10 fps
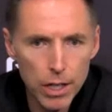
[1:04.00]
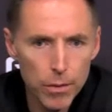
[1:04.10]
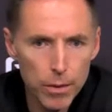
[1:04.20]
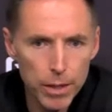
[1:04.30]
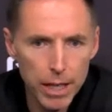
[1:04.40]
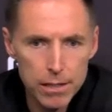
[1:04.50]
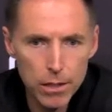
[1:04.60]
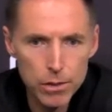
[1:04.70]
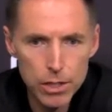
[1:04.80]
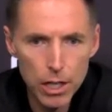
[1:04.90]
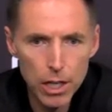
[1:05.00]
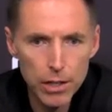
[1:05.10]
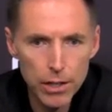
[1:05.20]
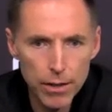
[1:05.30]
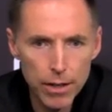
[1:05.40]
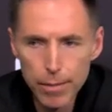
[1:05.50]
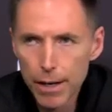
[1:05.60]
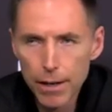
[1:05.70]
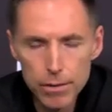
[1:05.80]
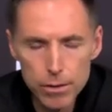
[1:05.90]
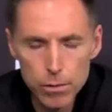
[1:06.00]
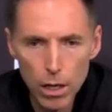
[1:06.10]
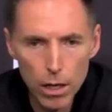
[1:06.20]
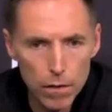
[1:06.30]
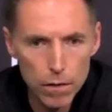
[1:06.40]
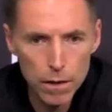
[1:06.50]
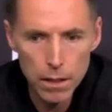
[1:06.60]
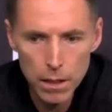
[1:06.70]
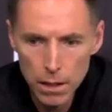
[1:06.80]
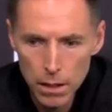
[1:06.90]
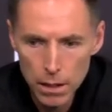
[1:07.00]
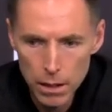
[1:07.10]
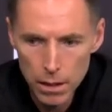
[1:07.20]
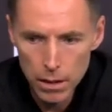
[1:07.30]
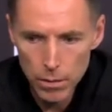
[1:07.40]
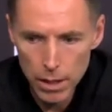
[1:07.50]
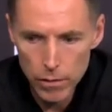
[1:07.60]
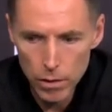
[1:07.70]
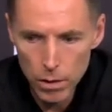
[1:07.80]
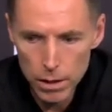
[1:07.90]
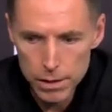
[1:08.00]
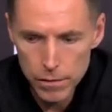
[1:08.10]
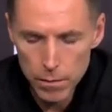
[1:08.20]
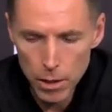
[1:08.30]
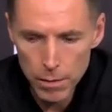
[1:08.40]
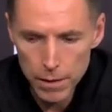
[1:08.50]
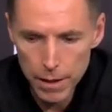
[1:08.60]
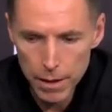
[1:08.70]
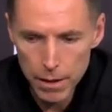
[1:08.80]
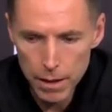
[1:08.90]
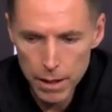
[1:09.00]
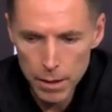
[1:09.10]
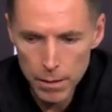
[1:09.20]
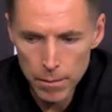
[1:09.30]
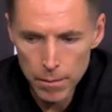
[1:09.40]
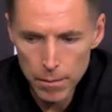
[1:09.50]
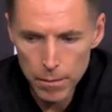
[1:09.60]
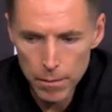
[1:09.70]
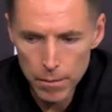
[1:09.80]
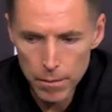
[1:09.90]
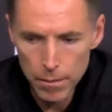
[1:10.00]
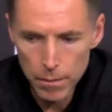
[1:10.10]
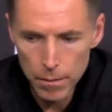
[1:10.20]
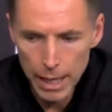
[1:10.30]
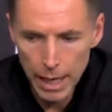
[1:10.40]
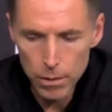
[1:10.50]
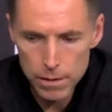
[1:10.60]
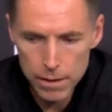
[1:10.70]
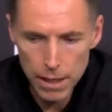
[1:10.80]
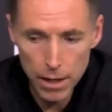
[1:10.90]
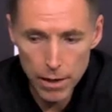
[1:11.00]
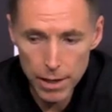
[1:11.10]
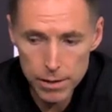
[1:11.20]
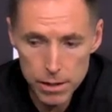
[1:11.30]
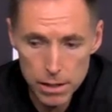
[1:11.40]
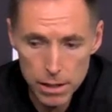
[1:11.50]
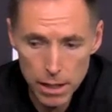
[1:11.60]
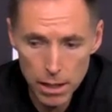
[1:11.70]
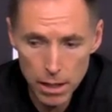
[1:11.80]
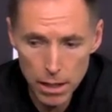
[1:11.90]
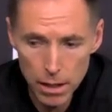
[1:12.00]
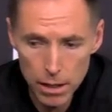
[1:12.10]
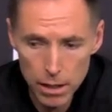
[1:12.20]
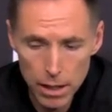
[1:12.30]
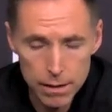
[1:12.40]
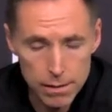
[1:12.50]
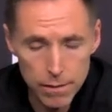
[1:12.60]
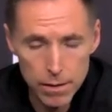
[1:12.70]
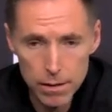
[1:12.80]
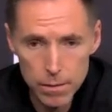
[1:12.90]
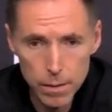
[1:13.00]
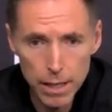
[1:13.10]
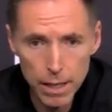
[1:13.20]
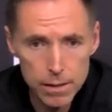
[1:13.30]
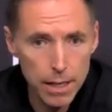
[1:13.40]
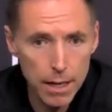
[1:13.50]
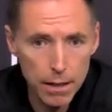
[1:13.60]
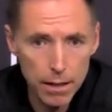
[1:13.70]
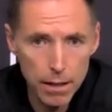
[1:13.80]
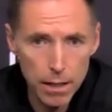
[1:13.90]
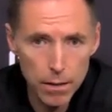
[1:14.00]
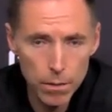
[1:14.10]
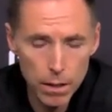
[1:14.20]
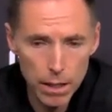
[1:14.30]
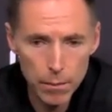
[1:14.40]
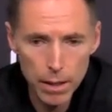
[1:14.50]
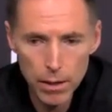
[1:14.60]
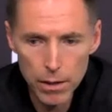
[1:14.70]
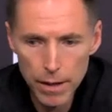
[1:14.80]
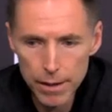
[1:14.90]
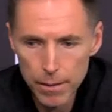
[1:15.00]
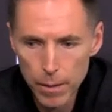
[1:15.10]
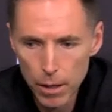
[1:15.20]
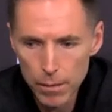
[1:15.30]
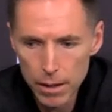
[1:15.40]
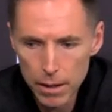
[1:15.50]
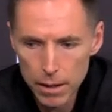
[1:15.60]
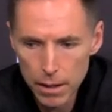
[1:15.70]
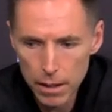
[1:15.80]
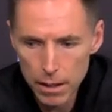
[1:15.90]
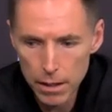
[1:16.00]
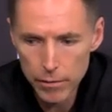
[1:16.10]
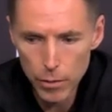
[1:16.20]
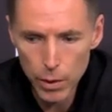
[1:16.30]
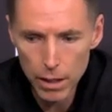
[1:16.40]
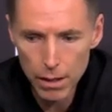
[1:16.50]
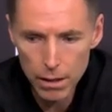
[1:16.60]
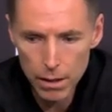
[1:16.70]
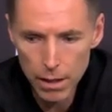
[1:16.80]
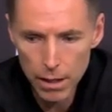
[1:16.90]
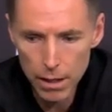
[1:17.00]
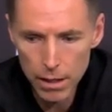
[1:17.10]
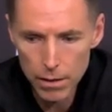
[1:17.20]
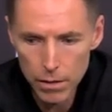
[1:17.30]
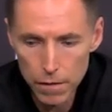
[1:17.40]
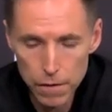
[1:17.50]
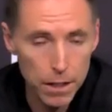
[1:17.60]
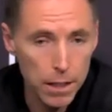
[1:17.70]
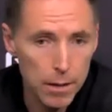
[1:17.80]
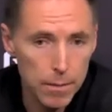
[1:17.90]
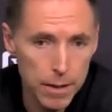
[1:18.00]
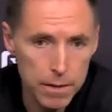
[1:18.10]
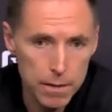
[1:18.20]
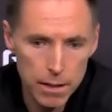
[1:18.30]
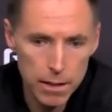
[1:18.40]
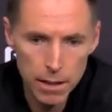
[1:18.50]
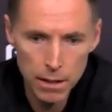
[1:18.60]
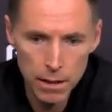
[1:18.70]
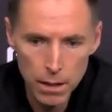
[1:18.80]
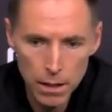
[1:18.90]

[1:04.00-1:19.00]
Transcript: when we had a slow start and they were up, I don't know, 12 and whatever it was for a moment there. And I will say our energy and our connectivity has been outstanding. And we're getting better in that department every week. And you can feel it and see it. And